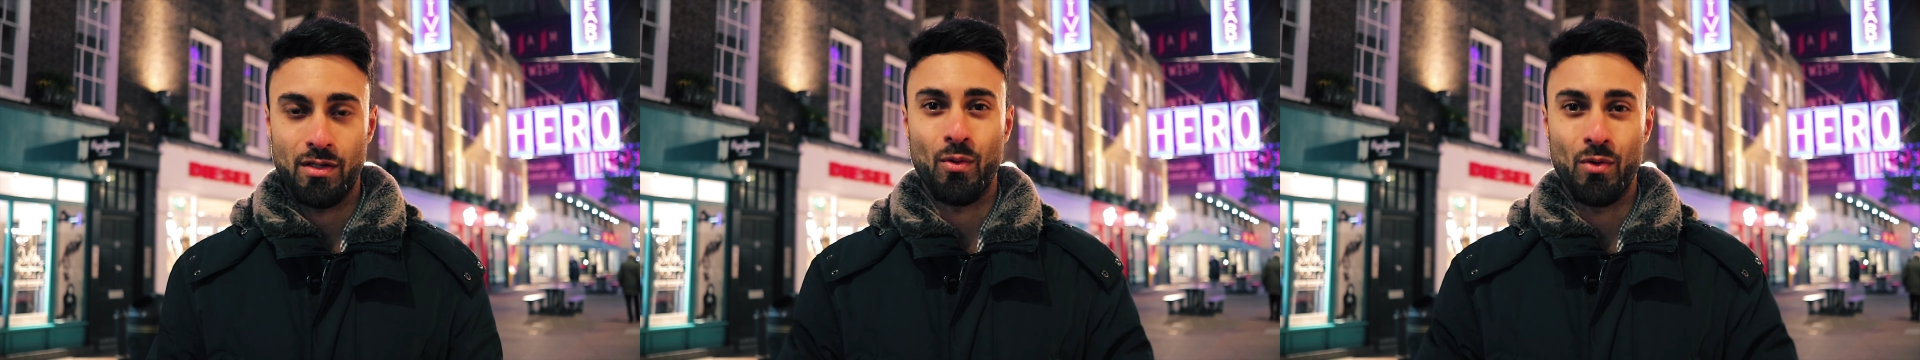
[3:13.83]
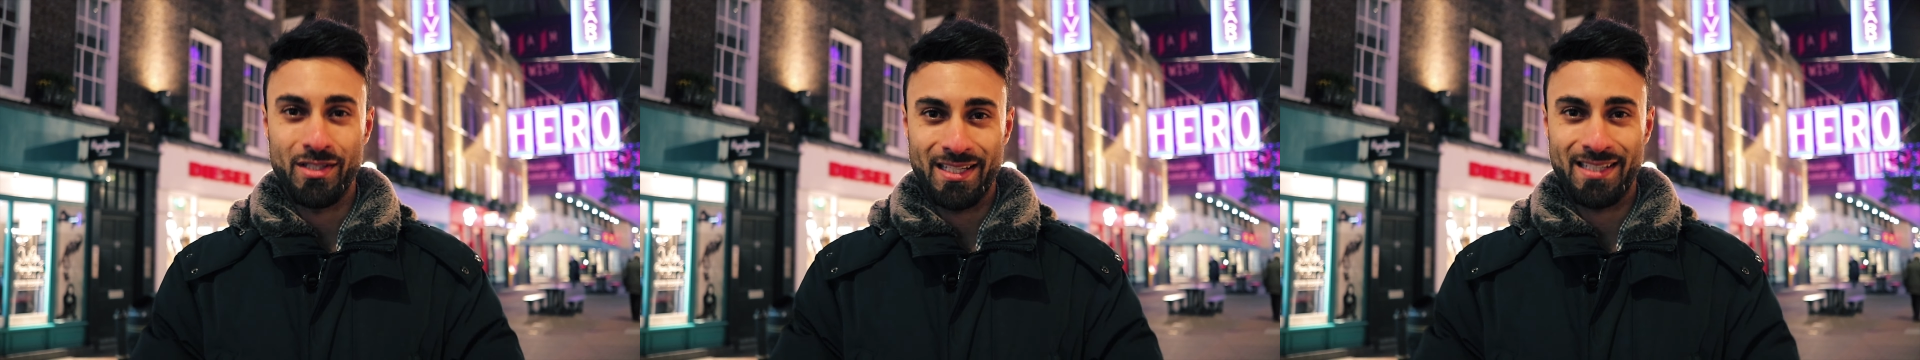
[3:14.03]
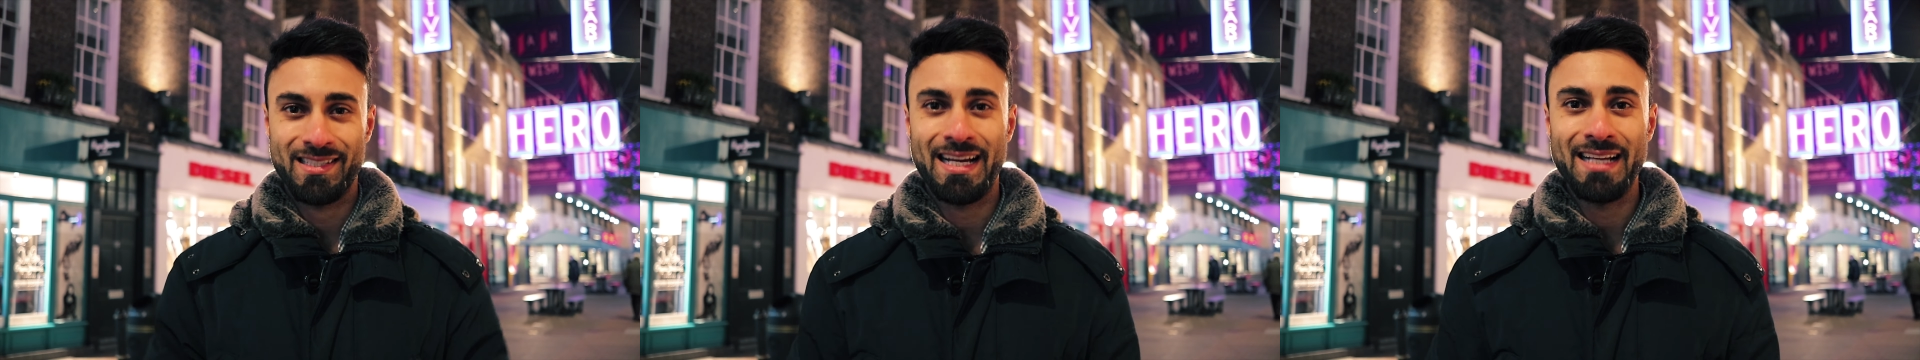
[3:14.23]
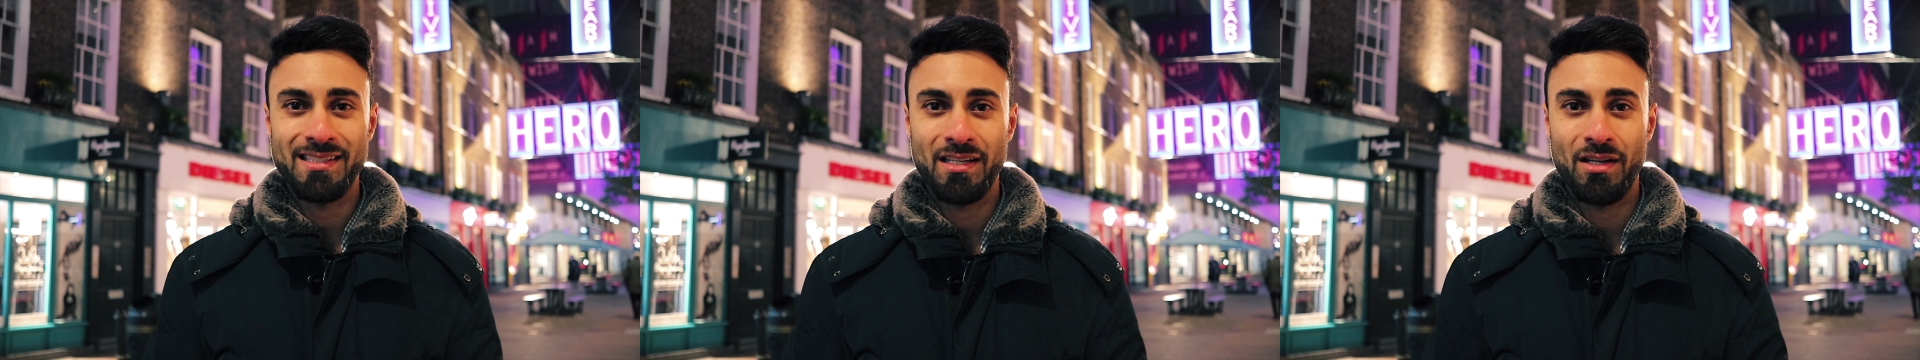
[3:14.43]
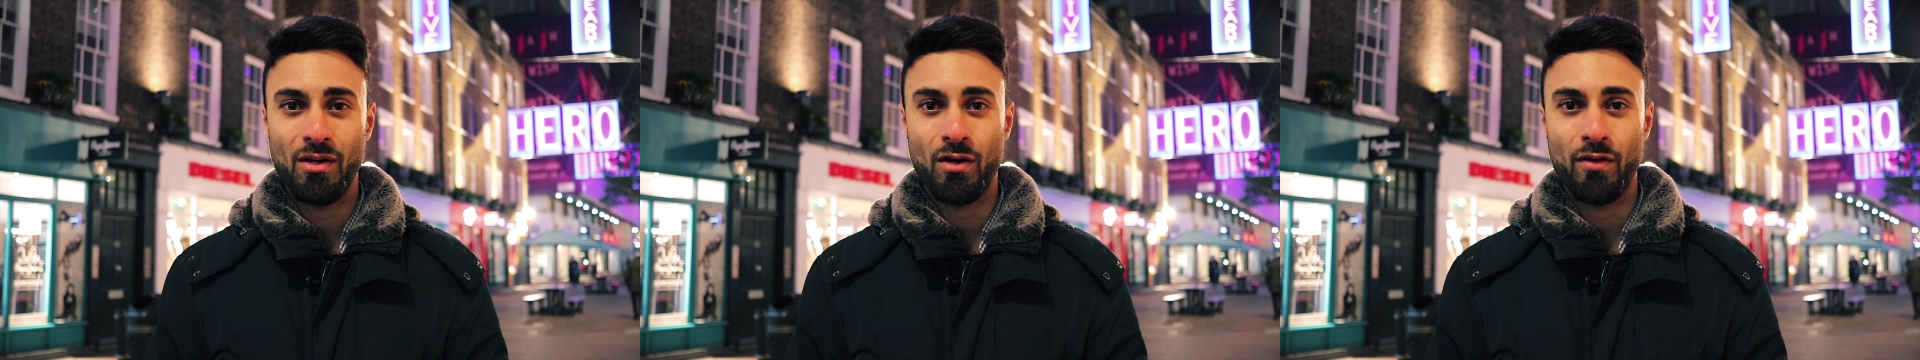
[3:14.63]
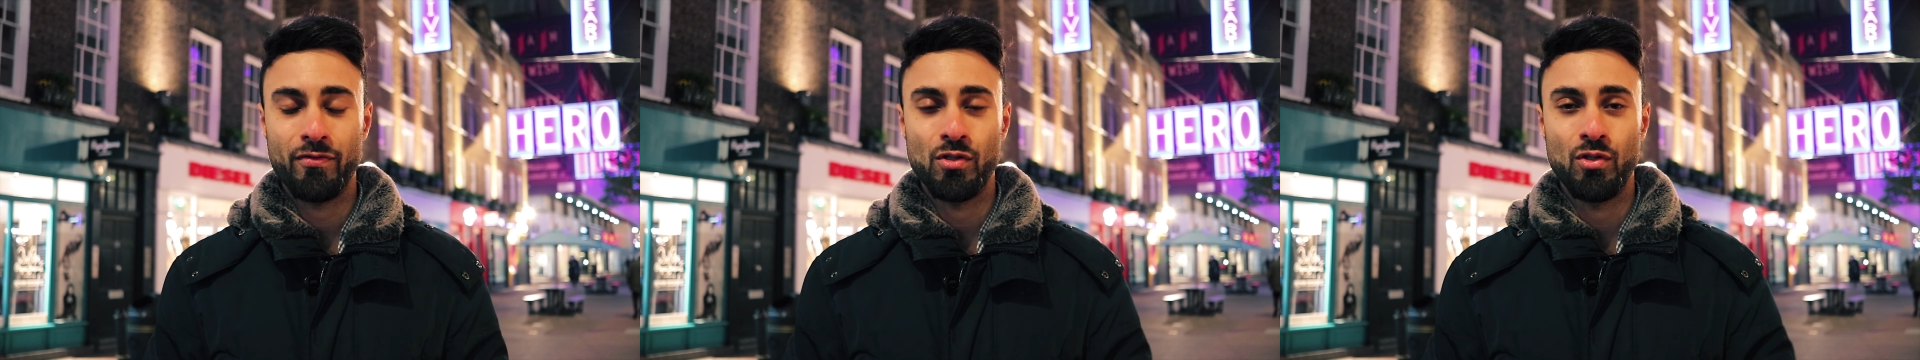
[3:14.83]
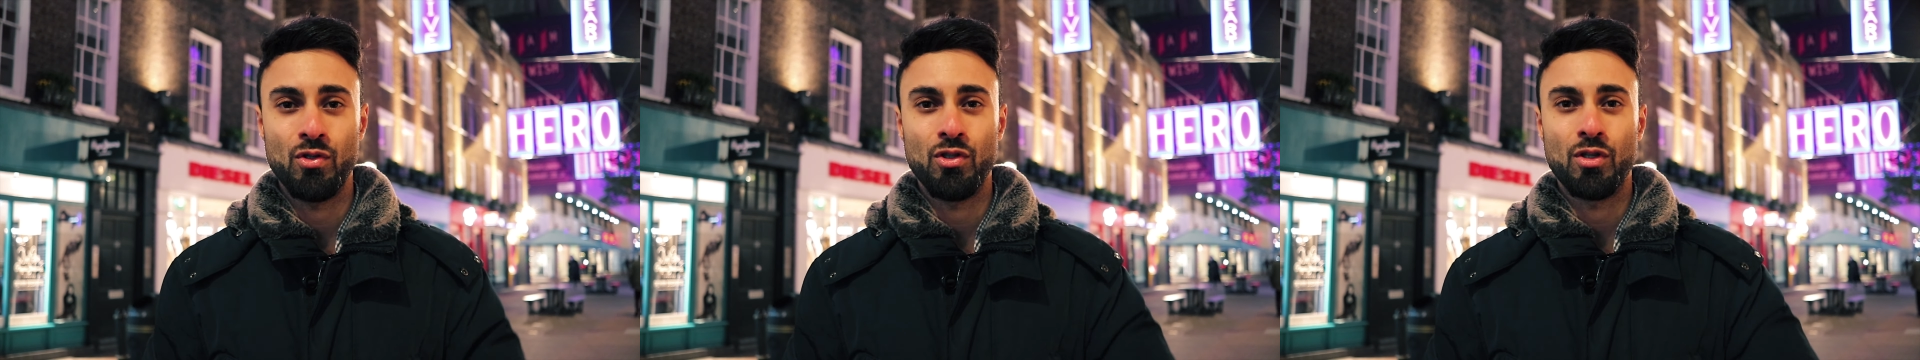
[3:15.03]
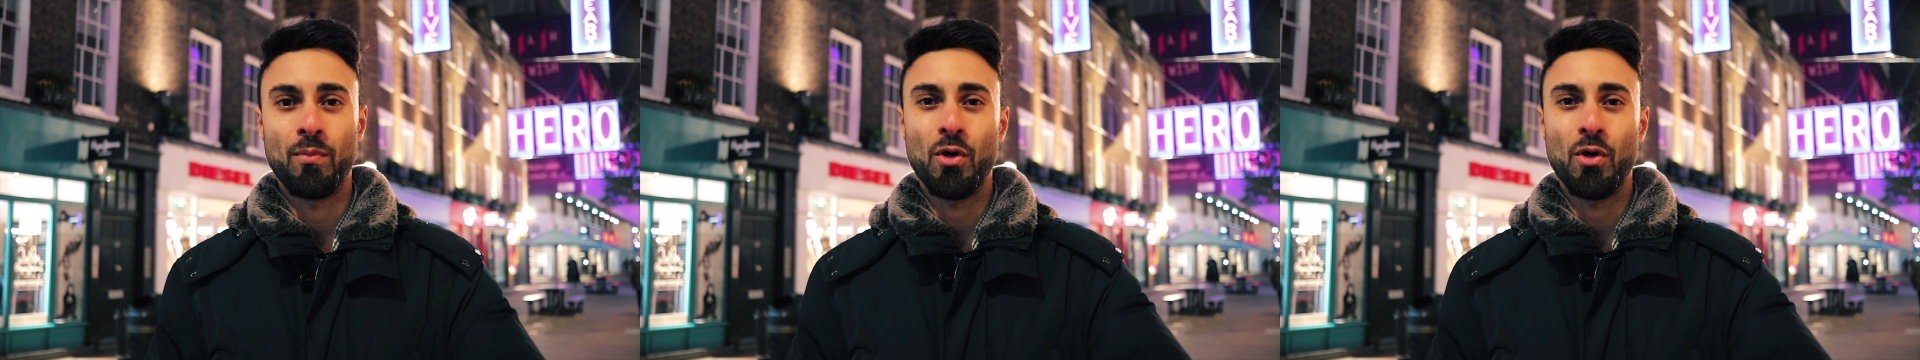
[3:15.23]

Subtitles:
It was a Saturday afternoon,